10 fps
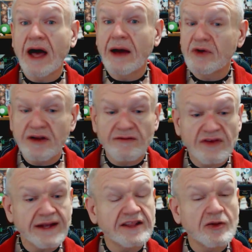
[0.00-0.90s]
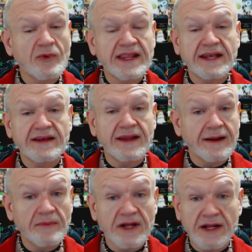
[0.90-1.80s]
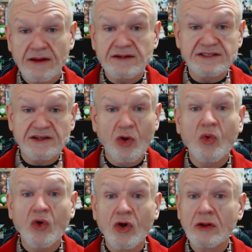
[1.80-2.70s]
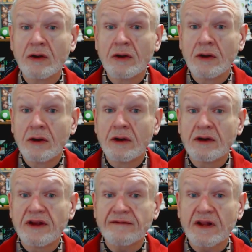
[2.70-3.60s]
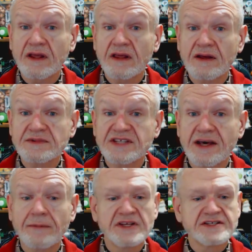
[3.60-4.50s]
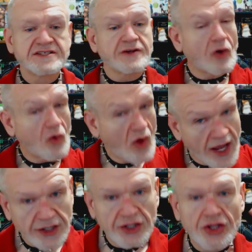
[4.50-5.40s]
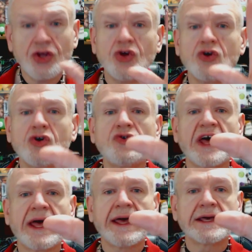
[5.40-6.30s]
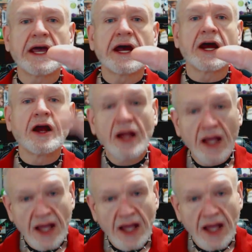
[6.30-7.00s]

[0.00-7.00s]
I wouldn't have done it the way they did it, but it looks cool definitely a thumbs up. So you take care.